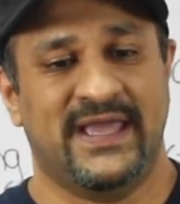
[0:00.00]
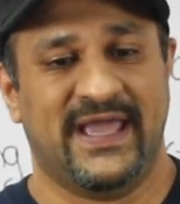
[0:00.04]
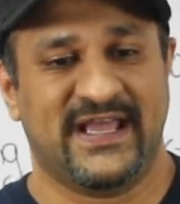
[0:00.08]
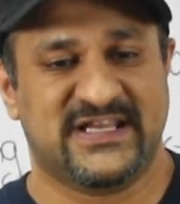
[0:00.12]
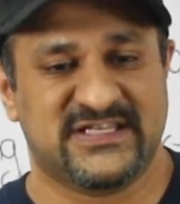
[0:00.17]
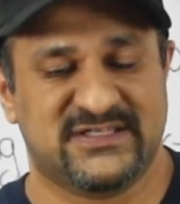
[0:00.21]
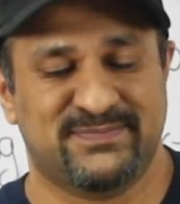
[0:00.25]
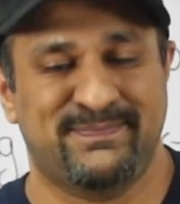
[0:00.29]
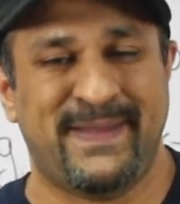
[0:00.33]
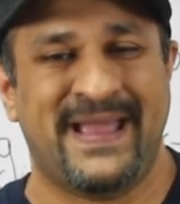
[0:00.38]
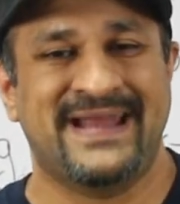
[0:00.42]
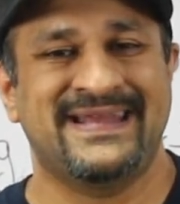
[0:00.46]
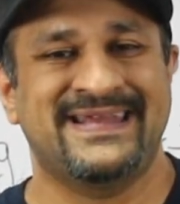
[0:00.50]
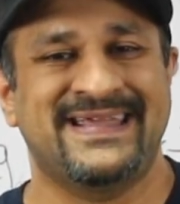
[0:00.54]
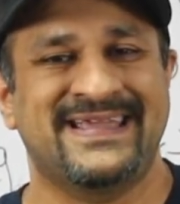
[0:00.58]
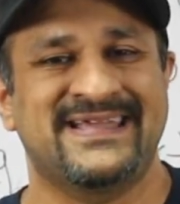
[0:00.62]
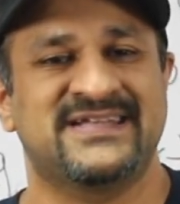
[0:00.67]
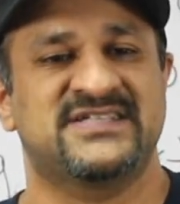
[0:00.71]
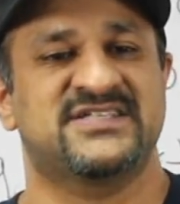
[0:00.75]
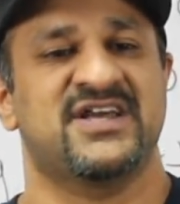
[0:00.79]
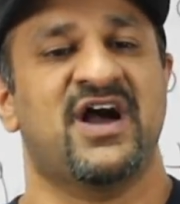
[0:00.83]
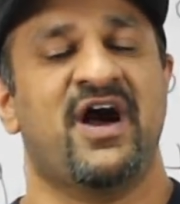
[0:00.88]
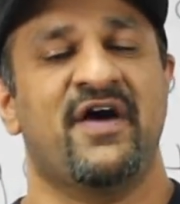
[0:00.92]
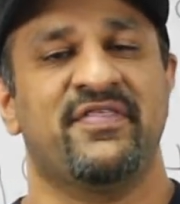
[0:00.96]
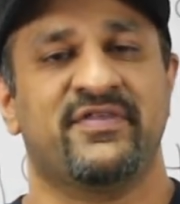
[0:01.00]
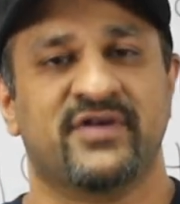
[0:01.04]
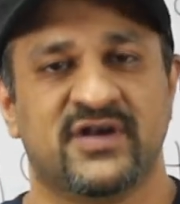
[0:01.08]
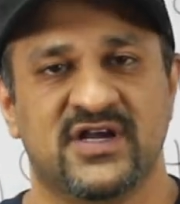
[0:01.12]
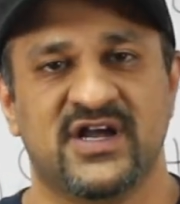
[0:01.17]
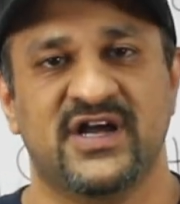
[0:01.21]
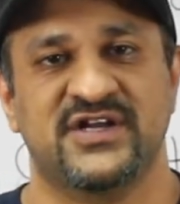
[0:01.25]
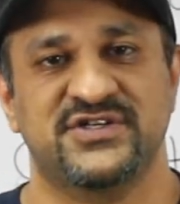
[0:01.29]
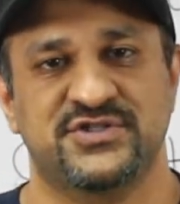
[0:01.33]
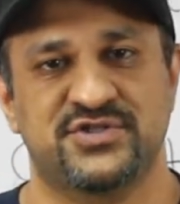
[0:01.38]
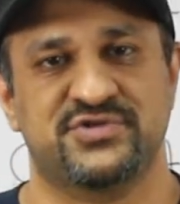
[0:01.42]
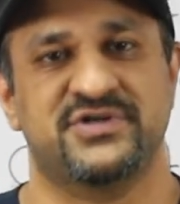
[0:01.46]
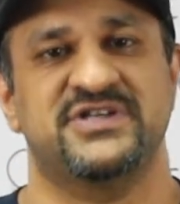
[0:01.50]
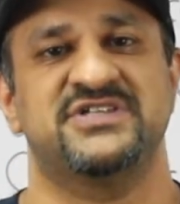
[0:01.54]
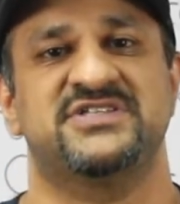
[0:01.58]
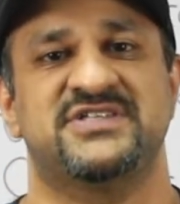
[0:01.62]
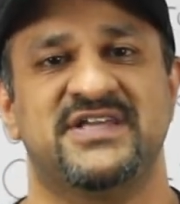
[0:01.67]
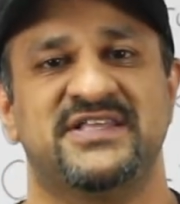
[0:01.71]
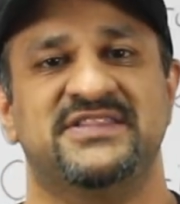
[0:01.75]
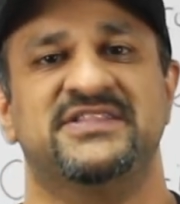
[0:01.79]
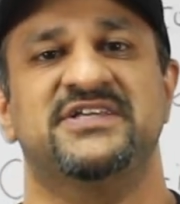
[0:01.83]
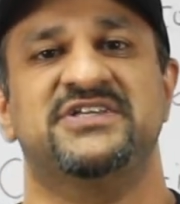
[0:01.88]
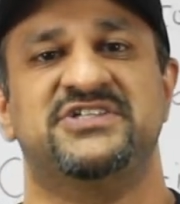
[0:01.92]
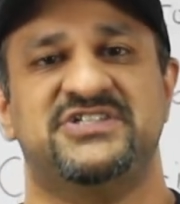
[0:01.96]
expanding into other
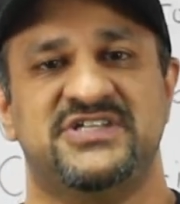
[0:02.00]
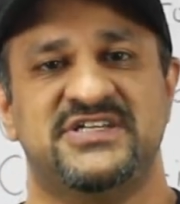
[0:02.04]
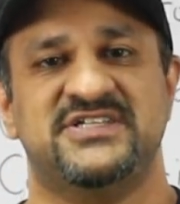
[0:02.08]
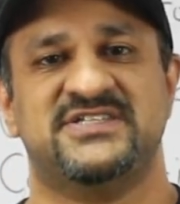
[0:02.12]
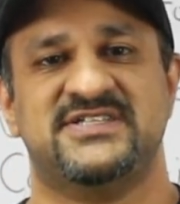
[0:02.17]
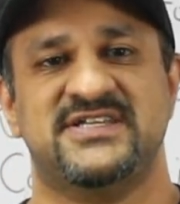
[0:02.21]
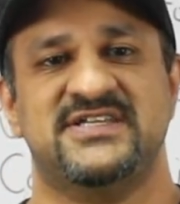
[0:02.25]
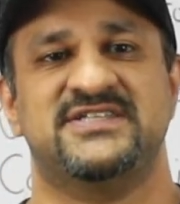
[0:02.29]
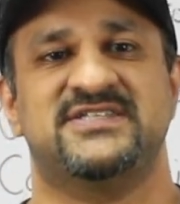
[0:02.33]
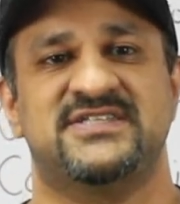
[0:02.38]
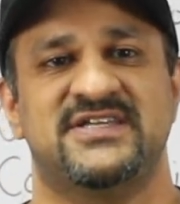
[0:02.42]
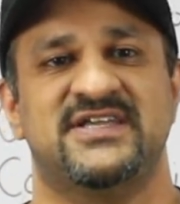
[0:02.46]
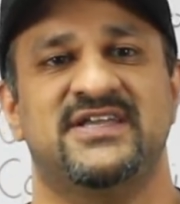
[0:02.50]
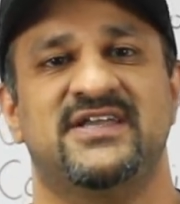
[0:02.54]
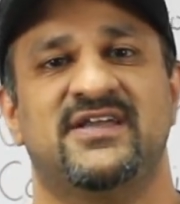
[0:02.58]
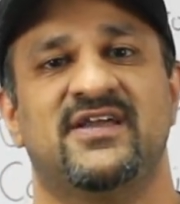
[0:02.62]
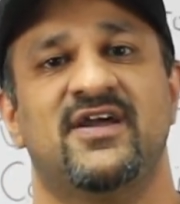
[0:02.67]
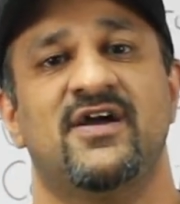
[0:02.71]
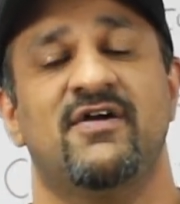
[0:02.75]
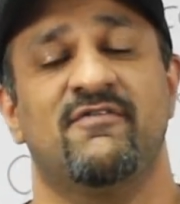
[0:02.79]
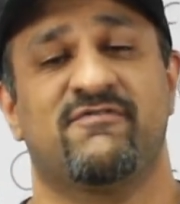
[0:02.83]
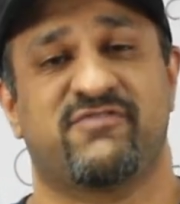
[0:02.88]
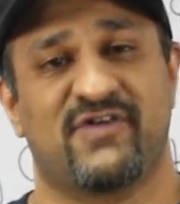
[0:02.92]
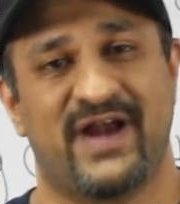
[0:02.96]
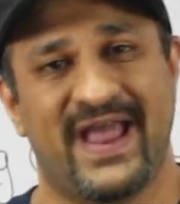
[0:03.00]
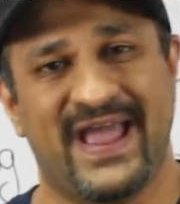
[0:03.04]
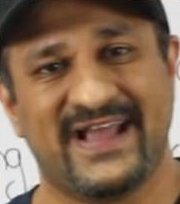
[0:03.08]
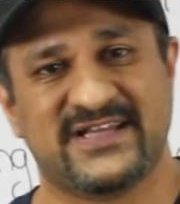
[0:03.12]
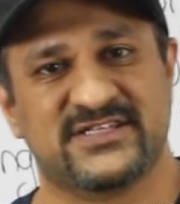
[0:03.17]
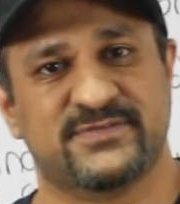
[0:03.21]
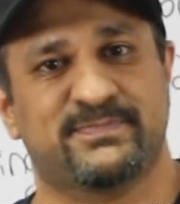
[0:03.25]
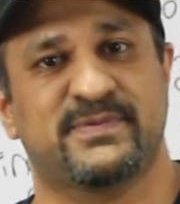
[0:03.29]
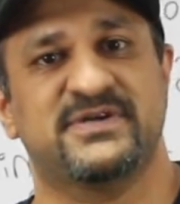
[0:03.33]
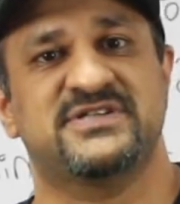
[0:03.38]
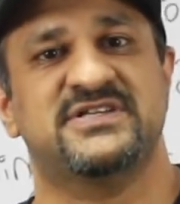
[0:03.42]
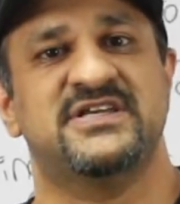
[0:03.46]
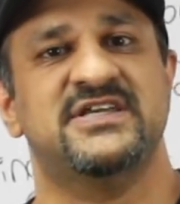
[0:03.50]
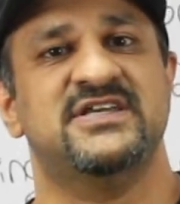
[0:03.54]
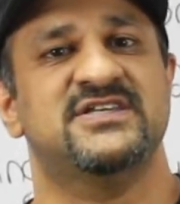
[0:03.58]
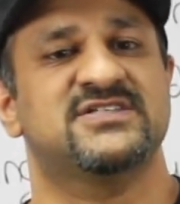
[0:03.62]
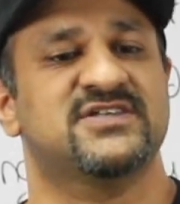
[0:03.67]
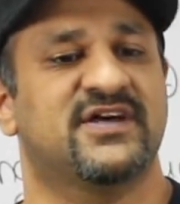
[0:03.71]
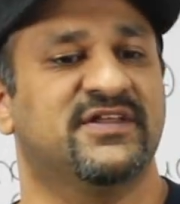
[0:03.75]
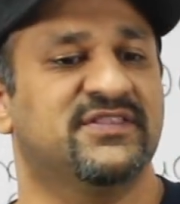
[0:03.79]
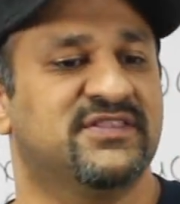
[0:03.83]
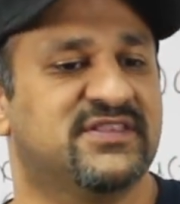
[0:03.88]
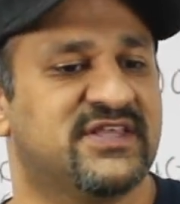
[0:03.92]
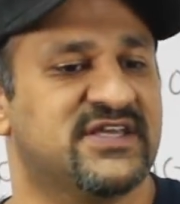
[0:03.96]
countries in the GCC for
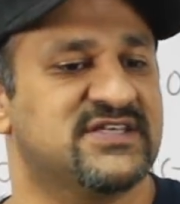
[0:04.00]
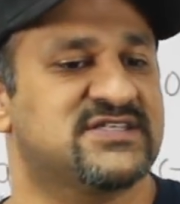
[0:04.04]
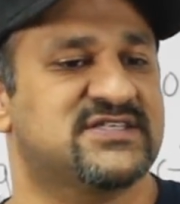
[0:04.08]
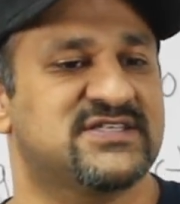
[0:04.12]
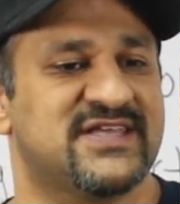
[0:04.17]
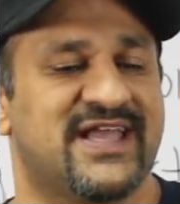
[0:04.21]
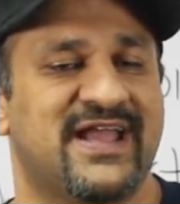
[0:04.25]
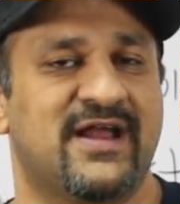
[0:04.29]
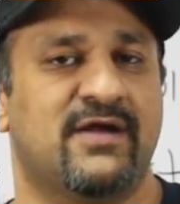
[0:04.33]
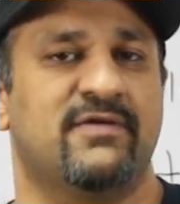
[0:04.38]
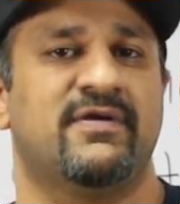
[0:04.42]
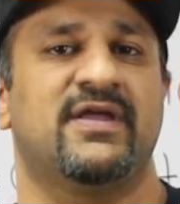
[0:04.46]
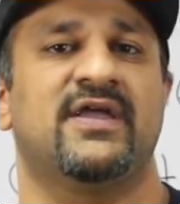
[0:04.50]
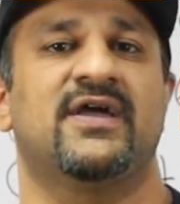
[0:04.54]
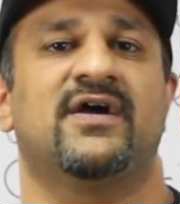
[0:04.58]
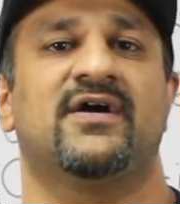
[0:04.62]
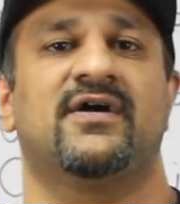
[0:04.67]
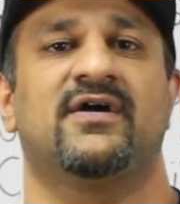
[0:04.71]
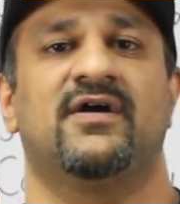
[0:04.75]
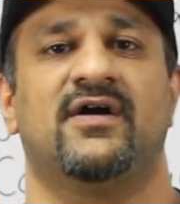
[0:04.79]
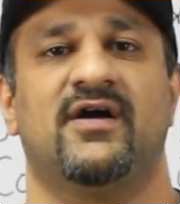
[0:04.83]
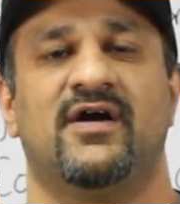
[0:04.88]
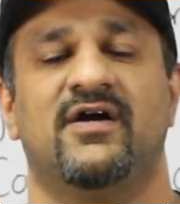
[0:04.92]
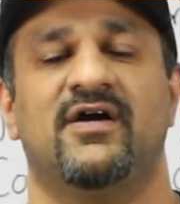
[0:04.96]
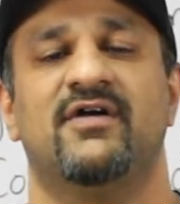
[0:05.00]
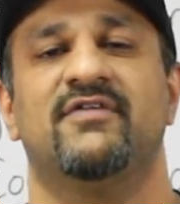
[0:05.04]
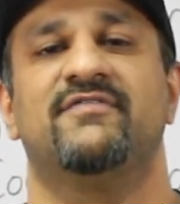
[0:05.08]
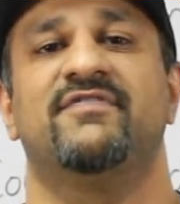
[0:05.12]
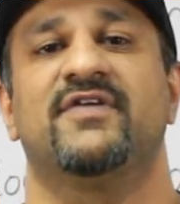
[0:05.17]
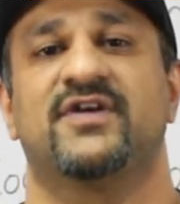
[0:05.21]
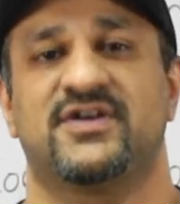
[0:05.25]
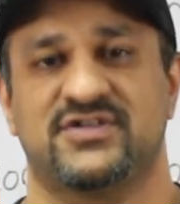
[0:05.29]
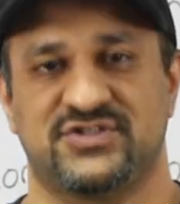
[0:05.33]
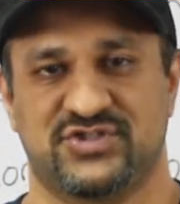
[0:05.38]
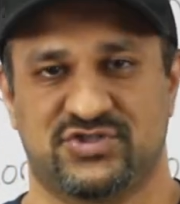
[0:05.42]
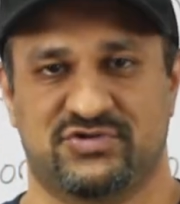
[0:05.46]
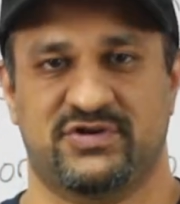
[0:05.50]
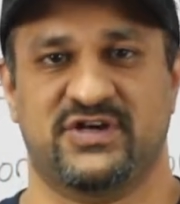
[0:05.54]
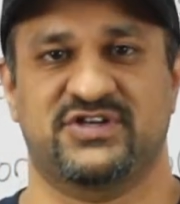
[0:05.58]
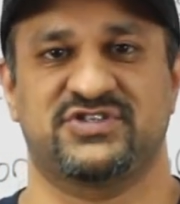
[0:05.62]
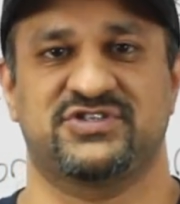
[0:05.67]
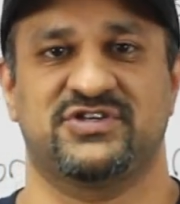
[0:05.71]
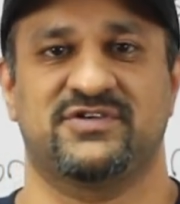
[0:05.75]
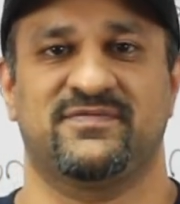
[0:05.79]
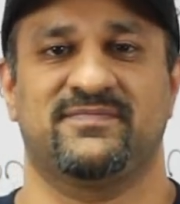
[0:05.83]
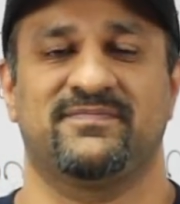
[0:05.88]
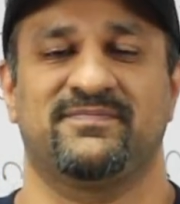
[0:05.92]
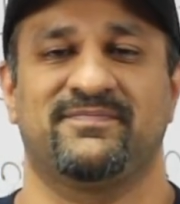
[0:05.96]
expertise on this area of
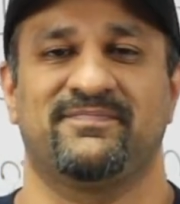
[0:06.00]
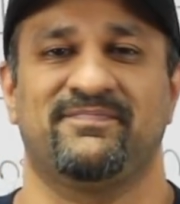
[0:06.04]
construction.